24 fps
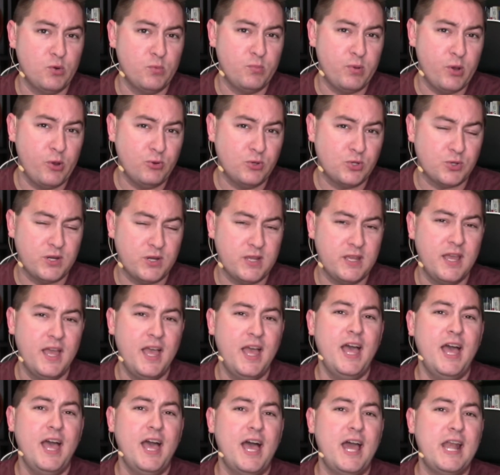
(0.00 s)
poetry.
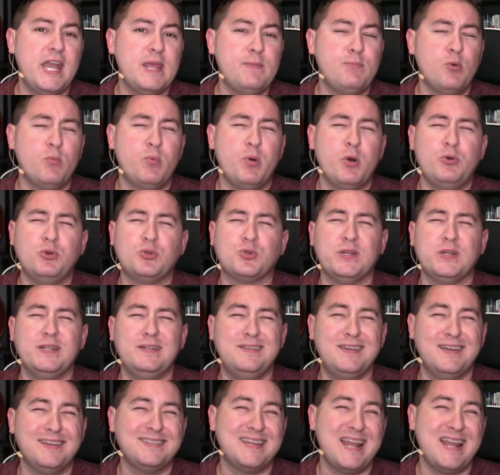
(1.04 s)
And Hebrew poetry
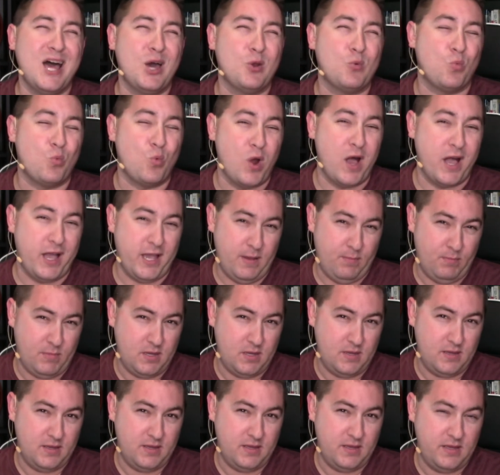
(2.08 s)
does not rhyme.
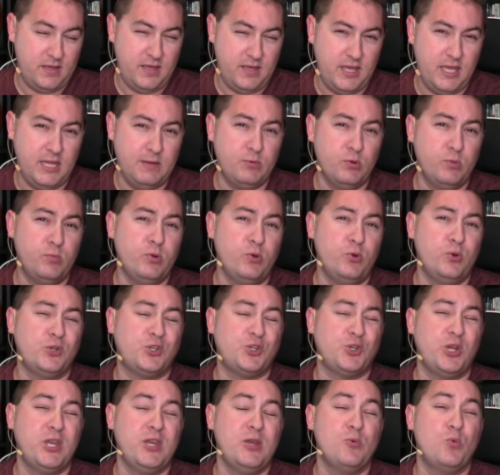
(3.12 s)
Hebrew
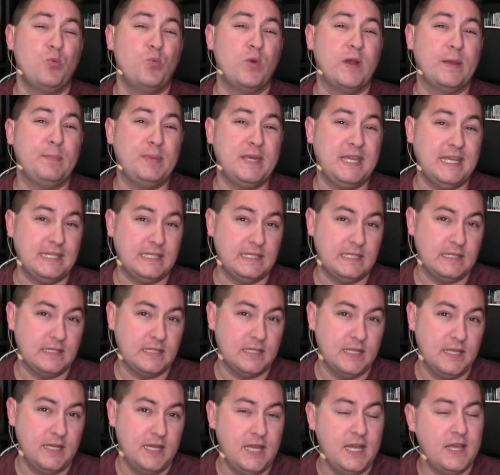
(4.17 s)
poetry repeats.
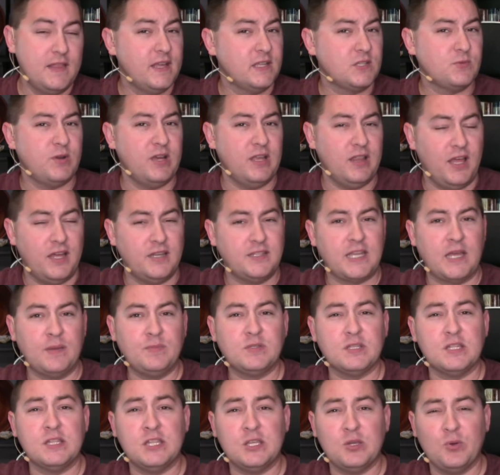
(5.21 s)
That's why a lot of times
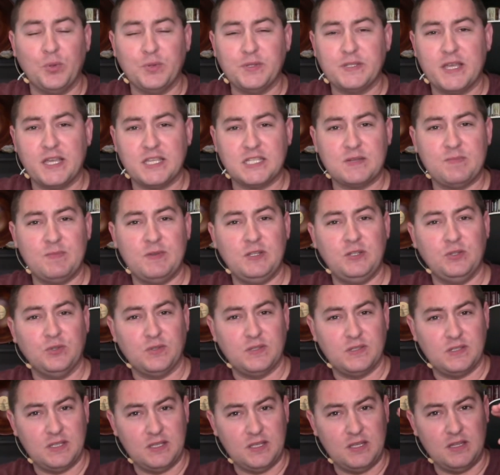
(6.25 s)
in the Old Testament you'll
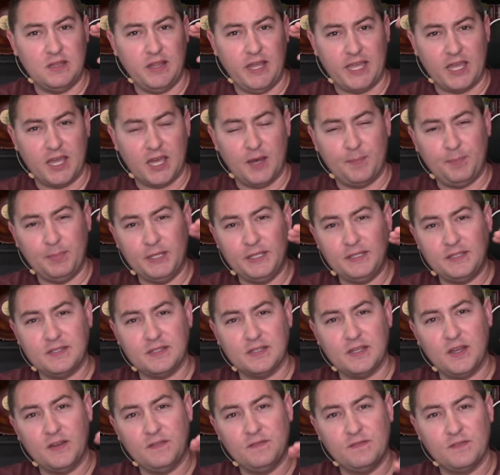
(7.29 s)
see like couplets
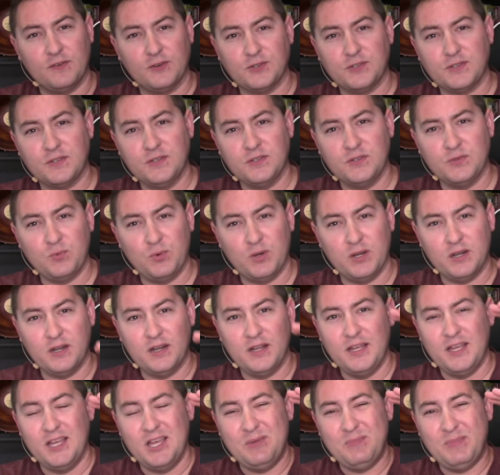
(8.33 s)
of verses where it
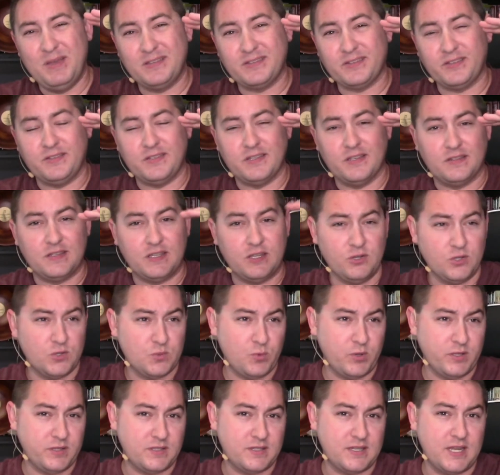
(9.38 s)
basically says, here's
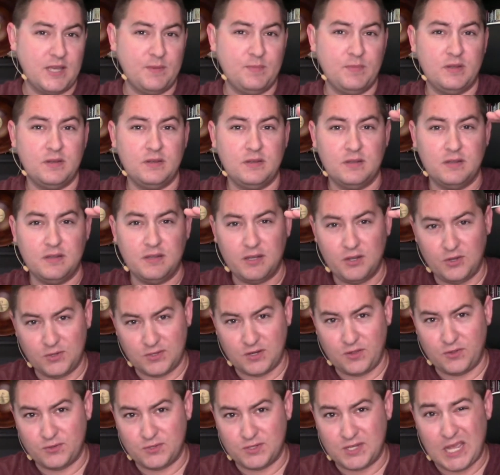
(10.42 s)
one statement, here's
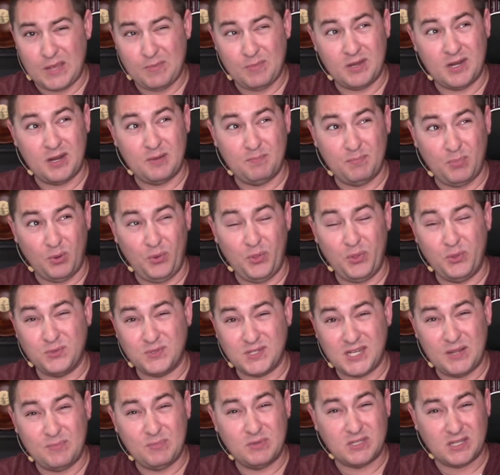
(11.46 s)
another statement, and both those
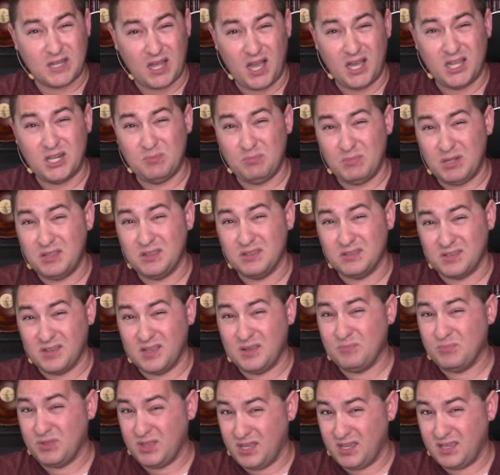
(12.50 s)
statements kind of mean the same
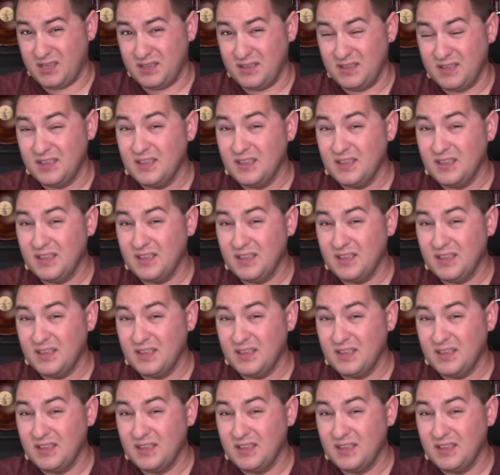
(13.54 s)
thing.